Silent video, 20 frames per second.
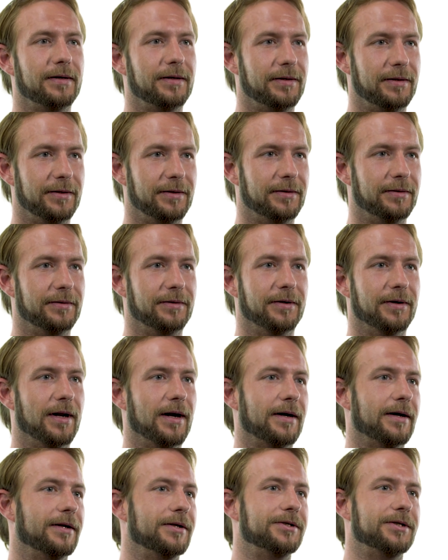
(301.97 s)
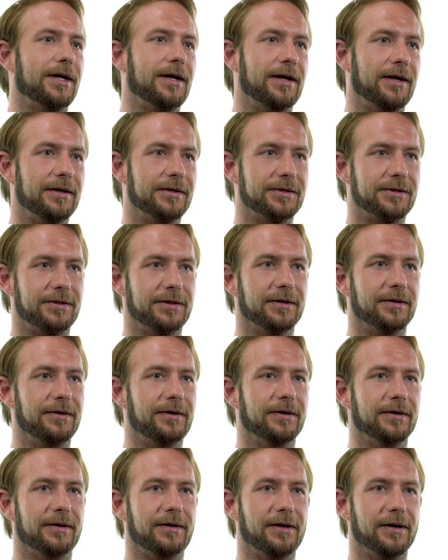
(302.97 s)
you are not going to change. You know,
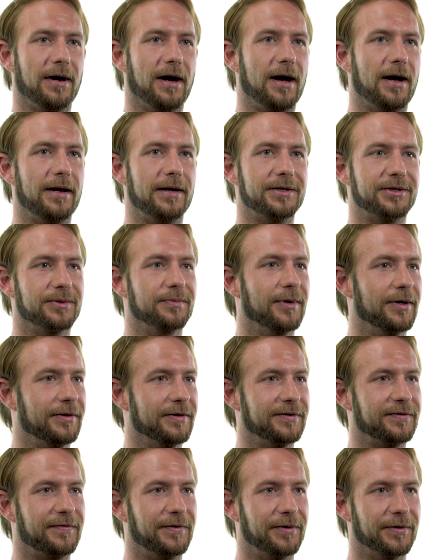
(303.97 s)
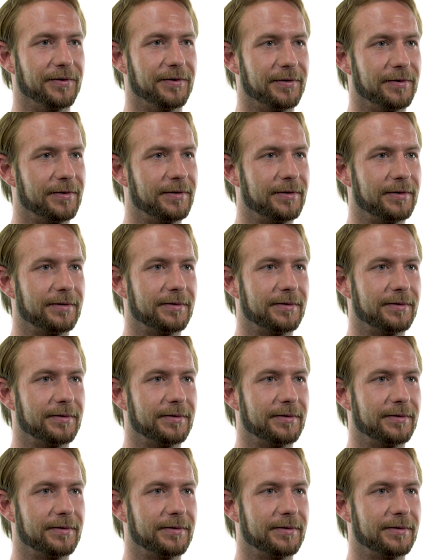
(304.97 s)
you're you're high at your mother's funeral."